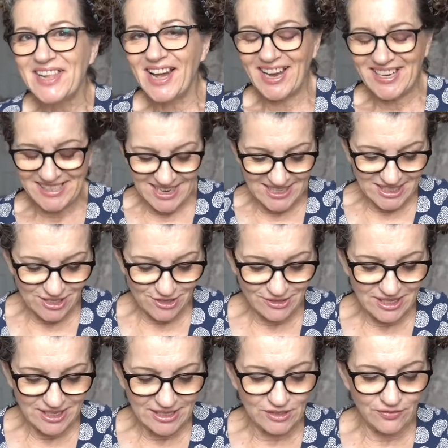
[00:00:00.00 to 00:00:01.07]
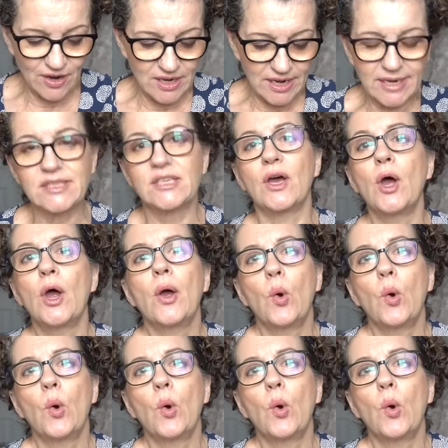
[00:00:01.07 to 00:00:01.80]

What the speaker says: I tend to use an exfoliator